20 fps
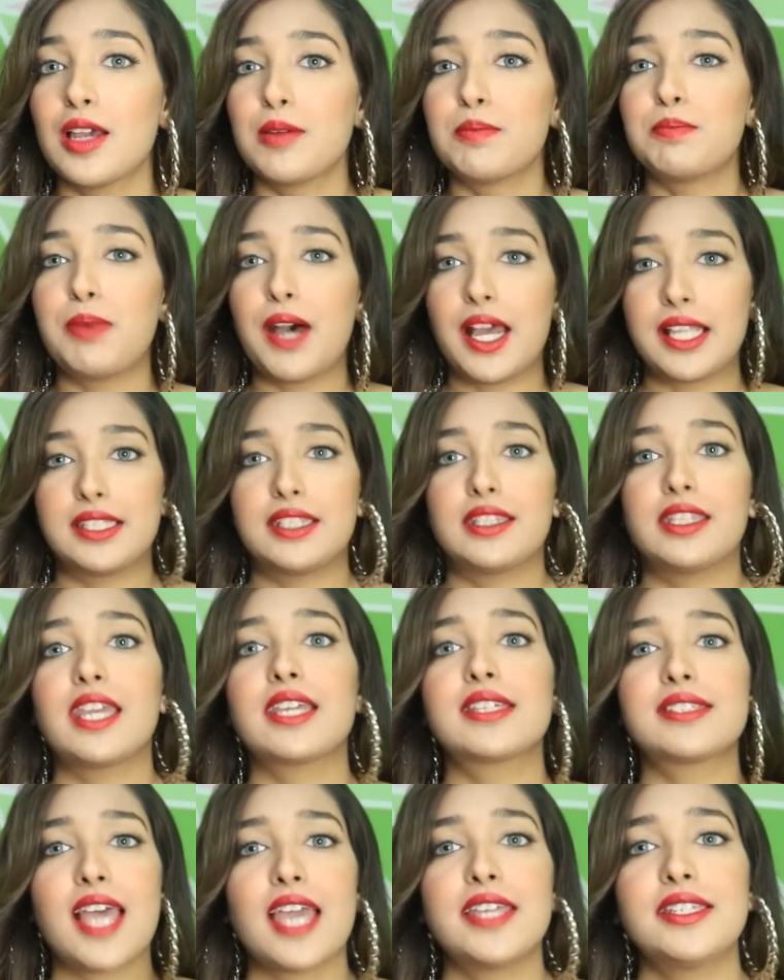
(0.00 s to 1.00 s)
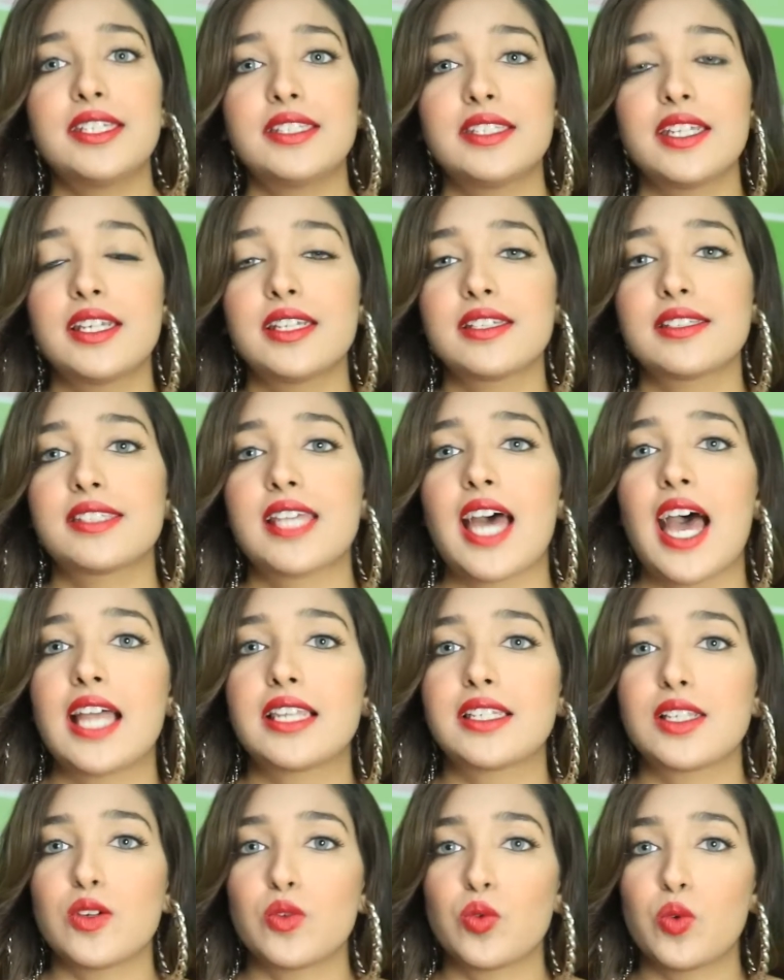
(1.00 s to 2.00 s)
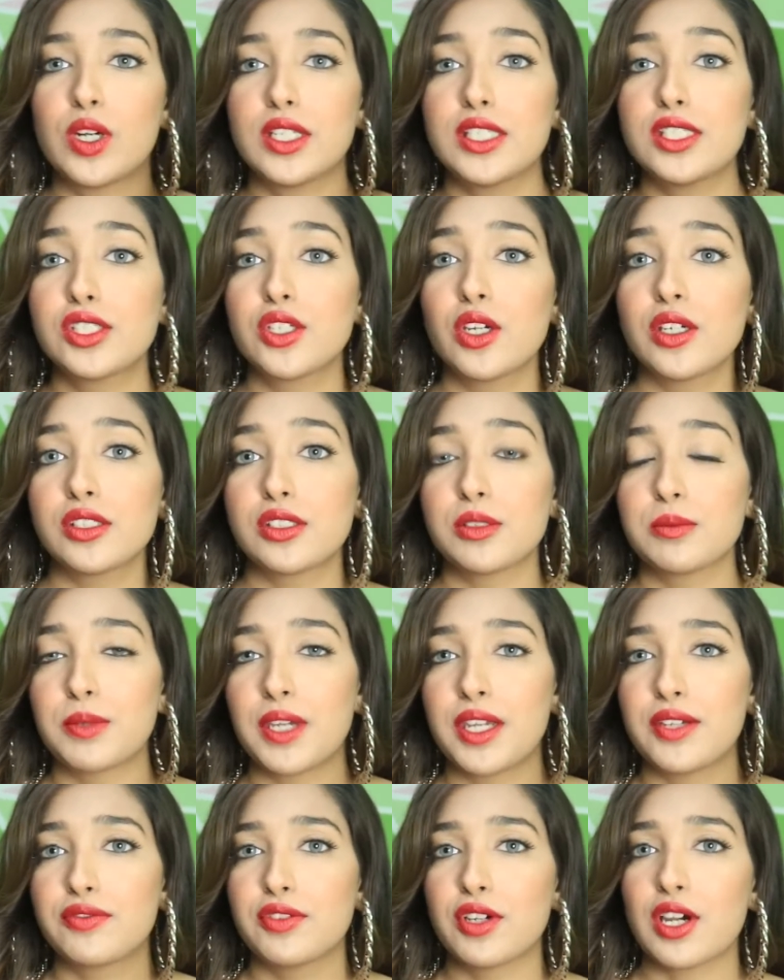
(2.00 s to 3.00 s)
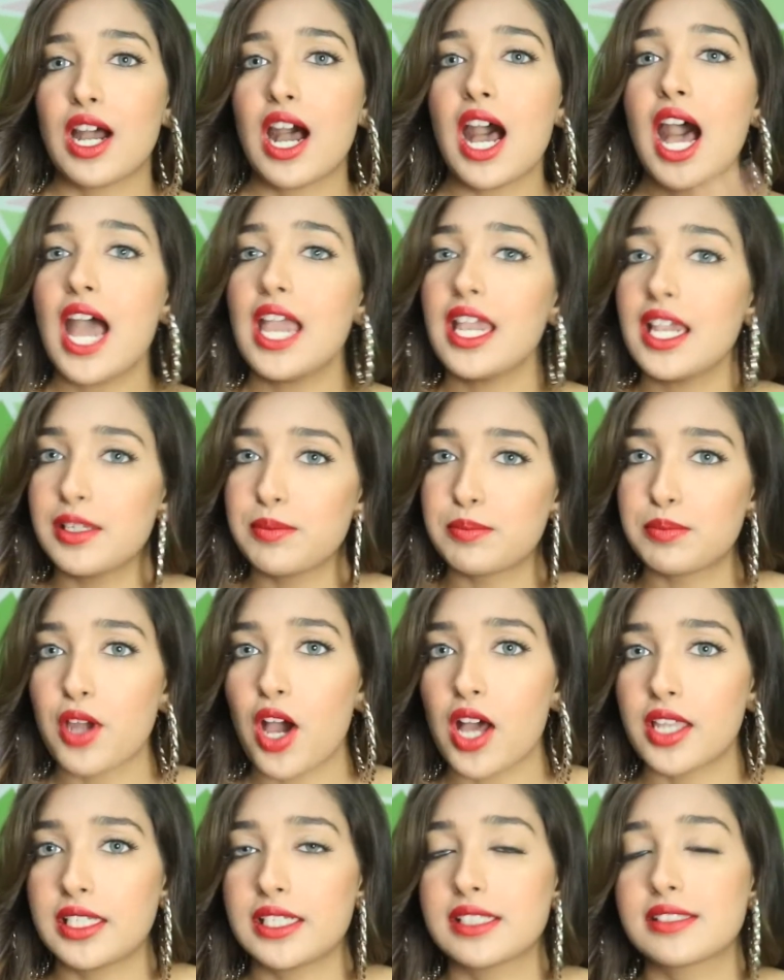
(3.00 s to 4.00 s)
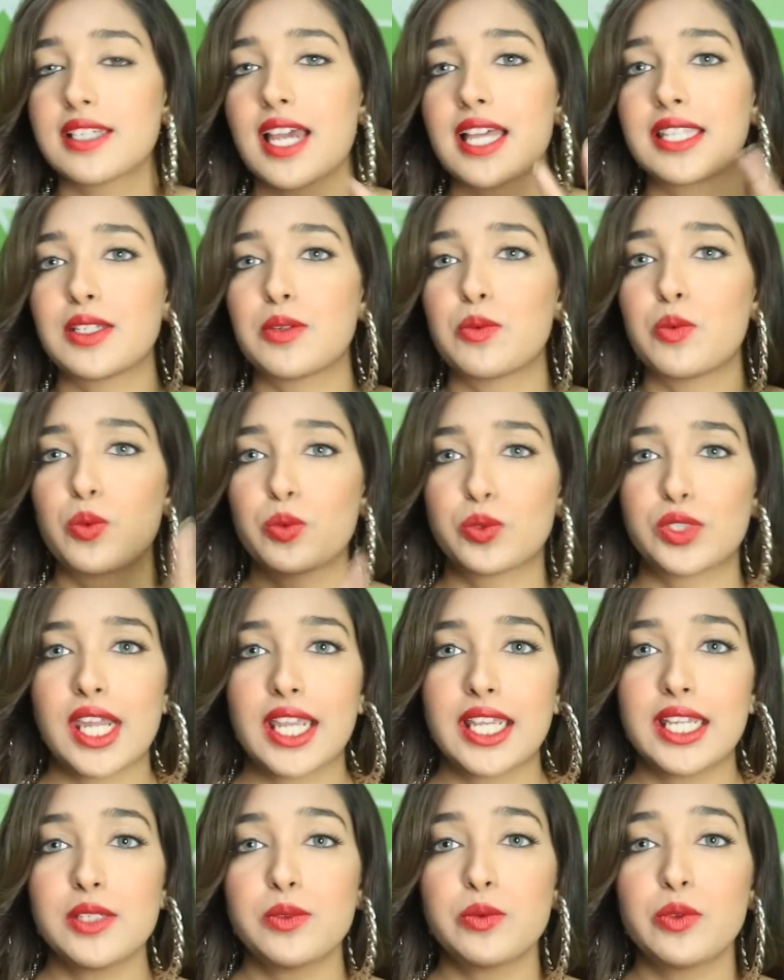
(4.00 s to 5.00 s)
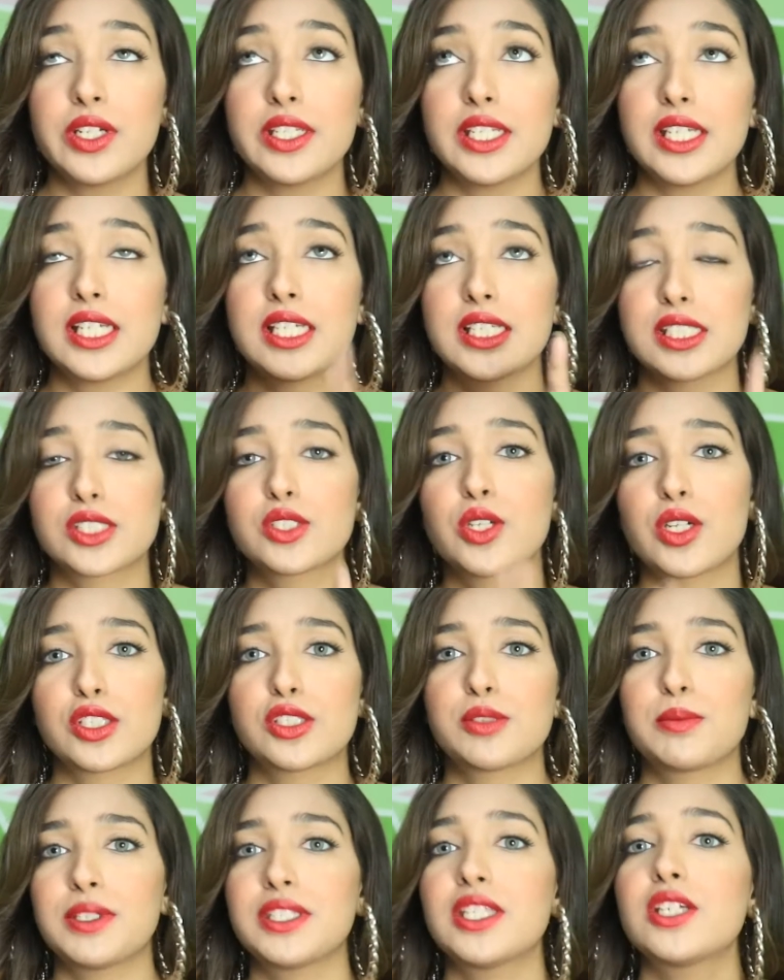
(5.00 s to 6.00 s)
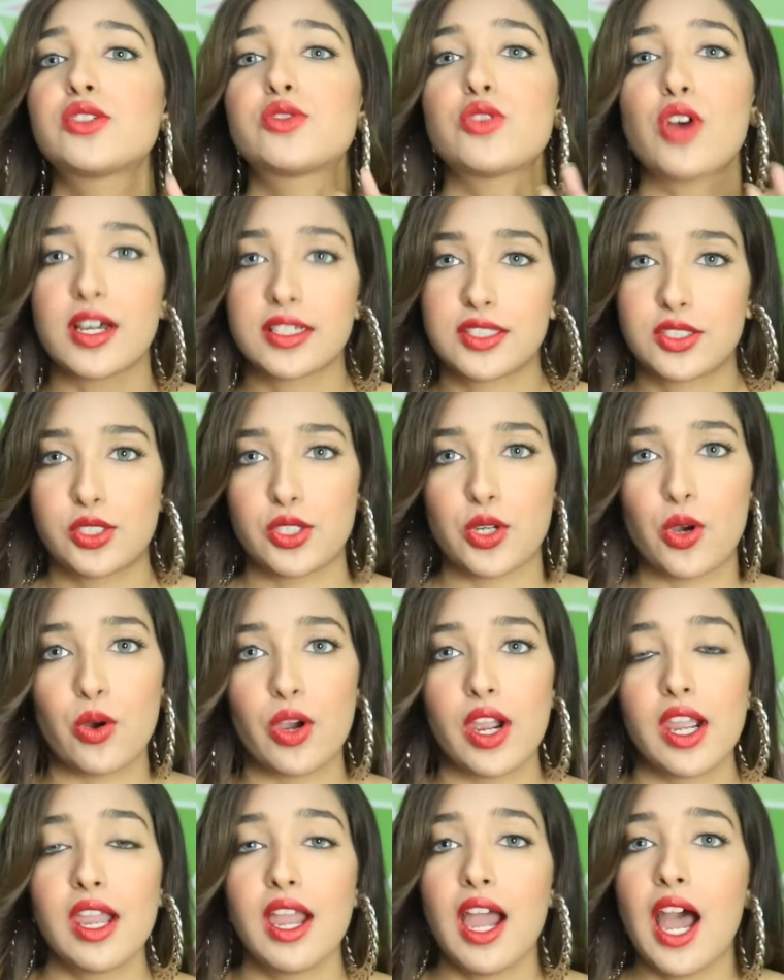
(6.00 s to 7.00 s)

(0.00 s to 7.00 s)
But the exciting thing is that one is going to be for high-end products and the second one is going to be the drugstore.